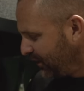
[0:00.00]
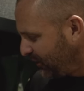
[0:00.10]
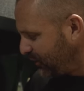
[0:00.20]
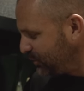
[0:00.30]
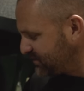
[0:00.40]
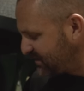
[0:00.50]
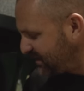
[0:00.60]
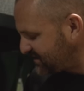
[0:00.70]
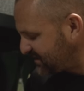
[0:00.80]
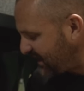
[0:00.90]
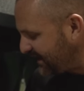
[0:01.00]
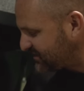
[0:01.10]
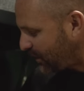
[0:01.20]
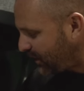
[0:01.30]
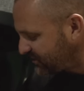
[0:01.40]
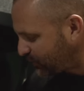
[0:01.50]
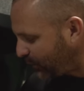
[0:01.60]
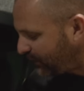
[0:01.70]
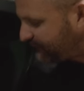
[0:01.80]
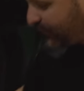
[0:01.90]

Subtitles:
use this. It's on 12